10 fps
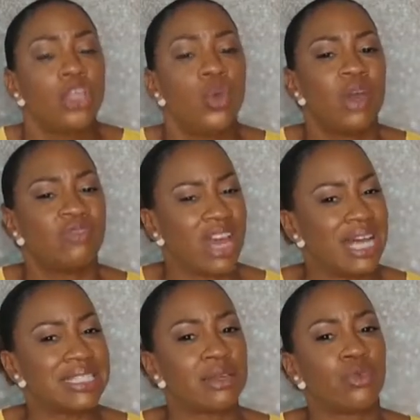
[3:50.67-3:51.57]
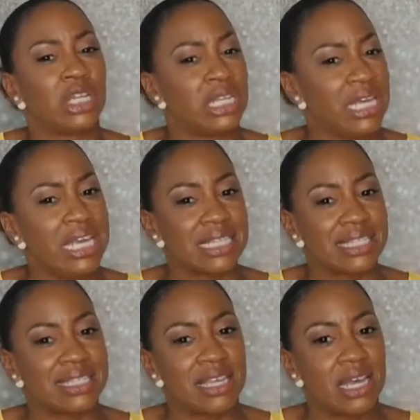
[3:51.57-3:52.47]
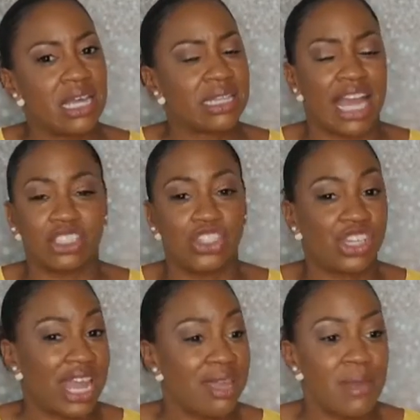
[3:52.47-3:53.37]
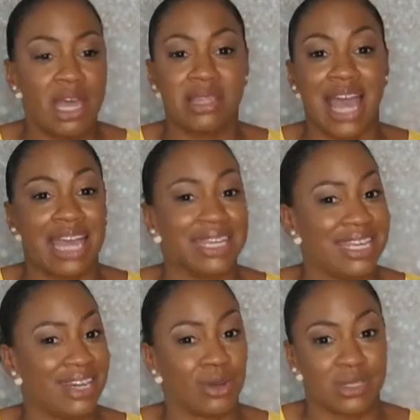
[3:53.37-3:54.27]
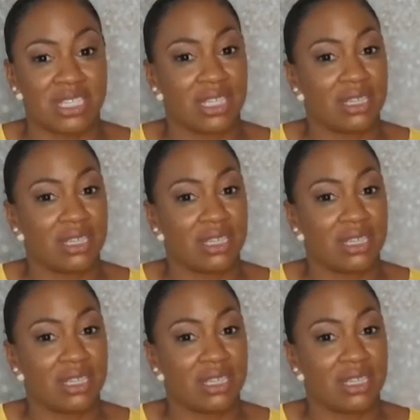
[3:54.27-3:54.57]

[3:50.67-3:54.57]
you have got to release that shame, that guilt.